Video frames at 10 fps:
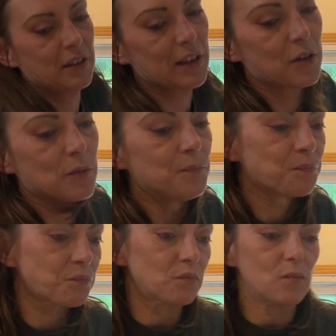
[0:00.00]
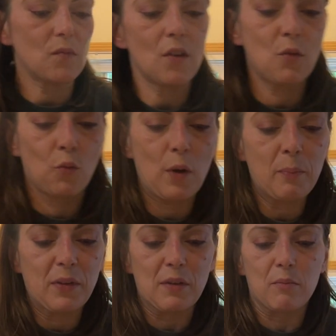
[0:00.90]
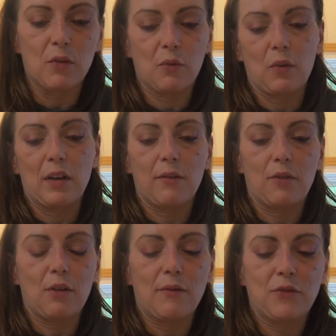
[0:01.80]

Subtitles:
like rip them or whatever. I've